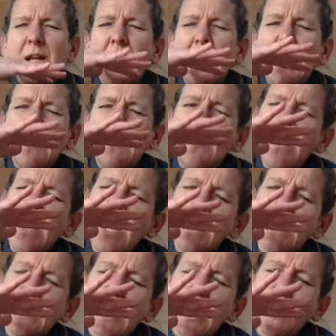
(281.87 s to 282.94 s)
And then on the
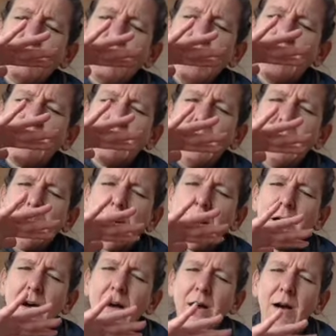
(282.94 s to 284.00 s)
exhale breath, that
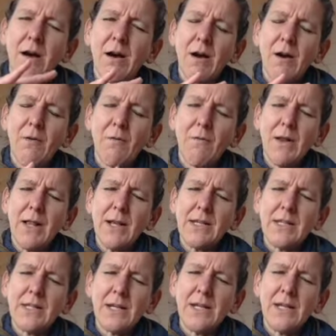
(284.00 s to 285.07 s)

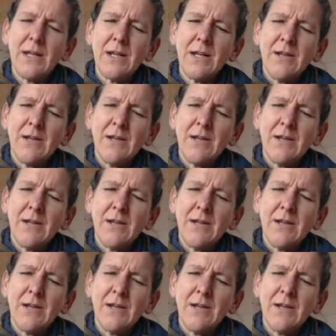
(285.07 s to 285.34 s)
releasing